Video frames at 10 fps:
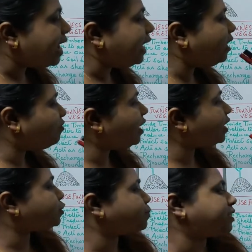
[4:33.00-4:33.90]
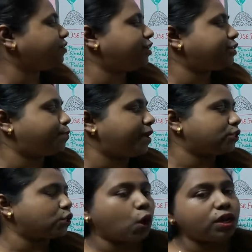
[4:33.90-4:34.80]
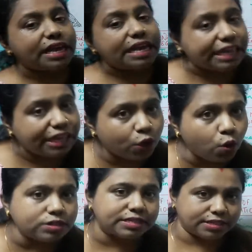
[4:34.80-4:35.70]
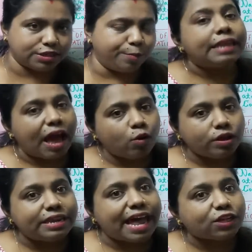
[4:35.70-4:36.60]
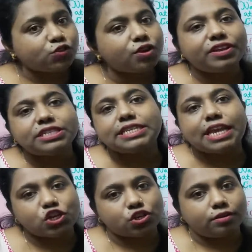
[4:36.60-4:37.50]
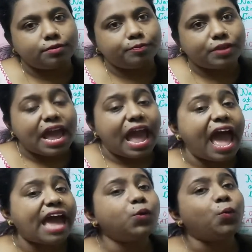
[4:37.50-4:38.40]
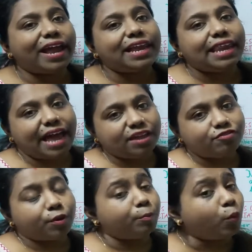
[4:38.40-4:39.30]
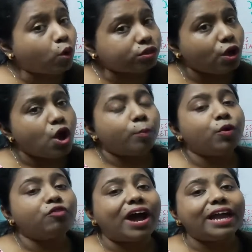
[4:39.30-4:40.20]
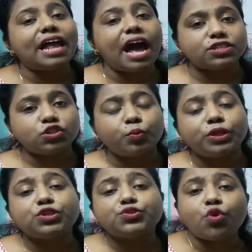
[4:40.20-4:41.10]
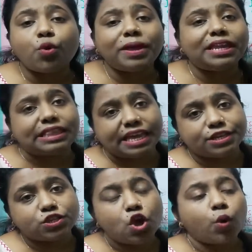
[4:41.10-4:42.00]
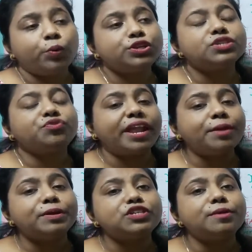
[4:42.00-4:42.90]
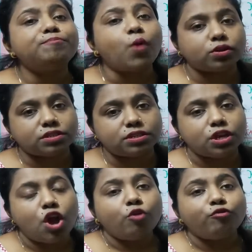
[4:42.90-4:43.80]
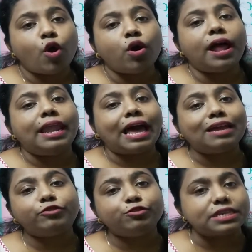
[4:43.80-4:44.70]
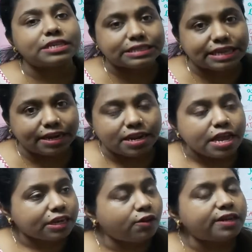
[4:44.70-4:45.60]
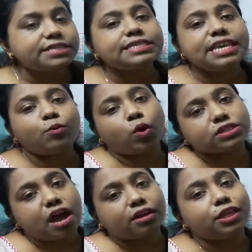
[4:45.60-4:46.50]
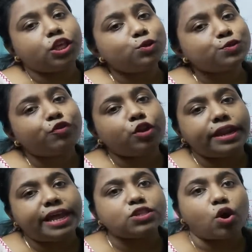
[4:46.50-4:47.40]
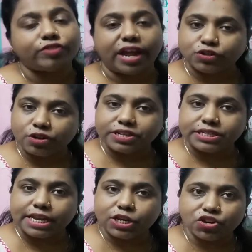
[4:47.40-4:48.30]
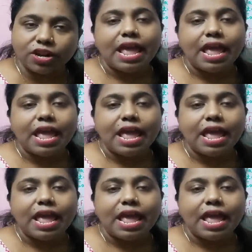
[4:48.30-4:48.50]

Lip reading: living in a specific space called ecosystem. Now, natural vegetation and wildlife both provide us with so many things which is very much important for a life to sustain. Now let us see what are the usefulness of natural vegetation